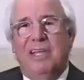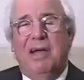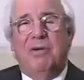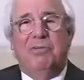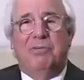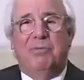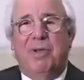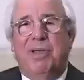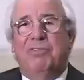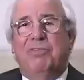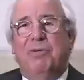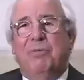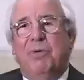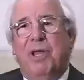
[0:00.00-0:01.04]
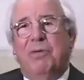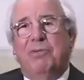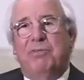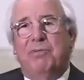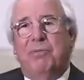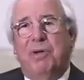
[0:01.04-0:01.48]
I was arrested when I
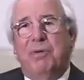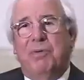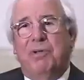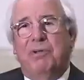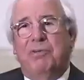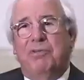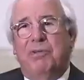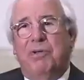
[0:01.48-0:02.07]
was 21 years